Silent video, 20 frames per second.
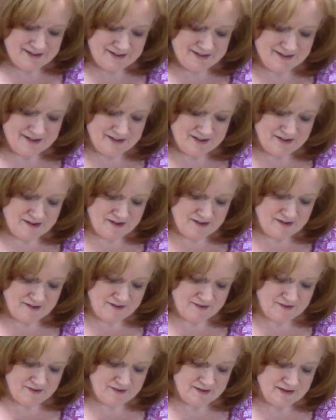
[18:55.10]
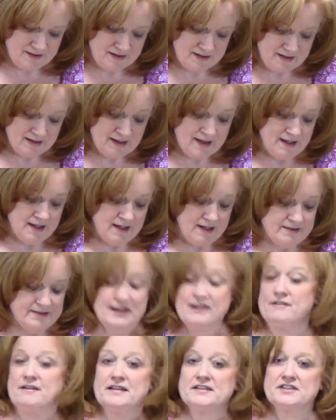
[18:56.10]
15 to 20 minutes till it's
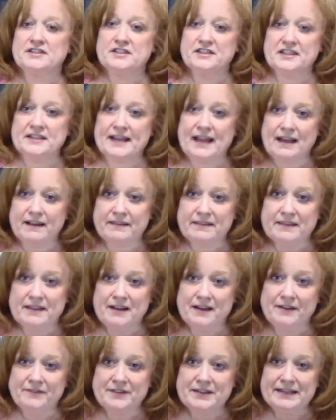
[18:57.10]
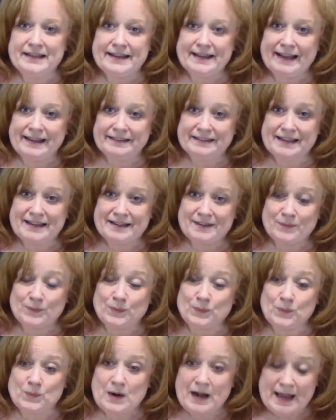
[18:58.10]
golden brown and bubbly.
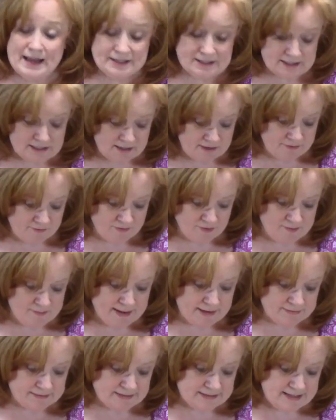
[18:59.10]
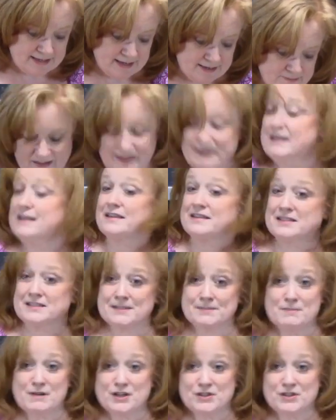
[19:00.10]
Look at that, y'all. I let it rest for about